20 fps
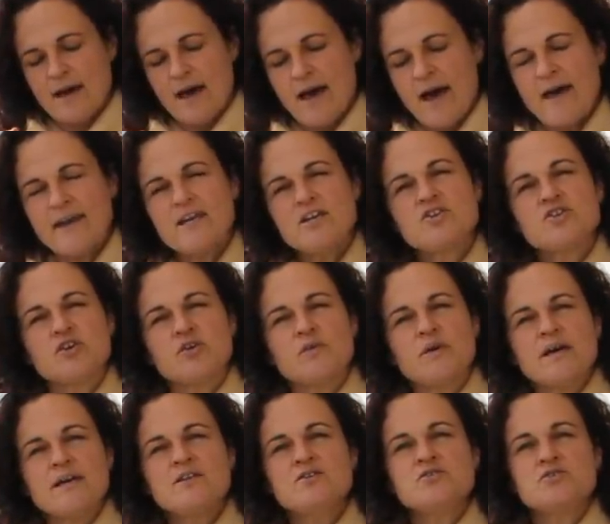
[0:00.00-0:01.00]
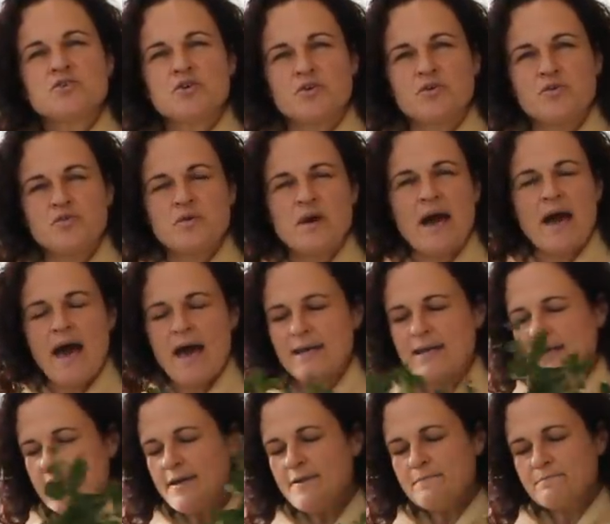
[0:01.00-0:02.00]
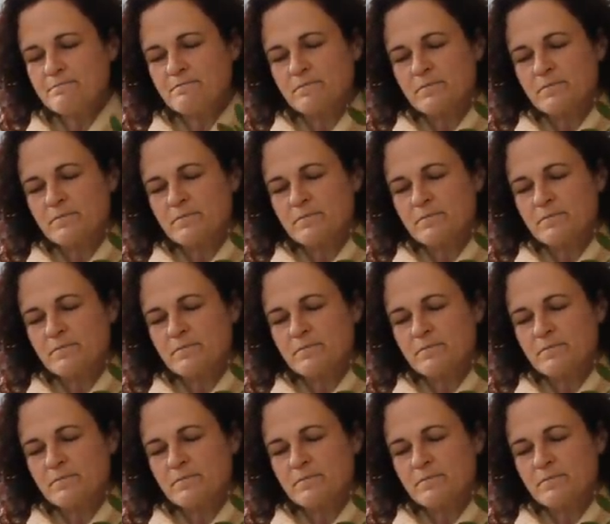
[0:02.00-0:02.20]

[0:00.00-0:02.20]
honeydew into honey,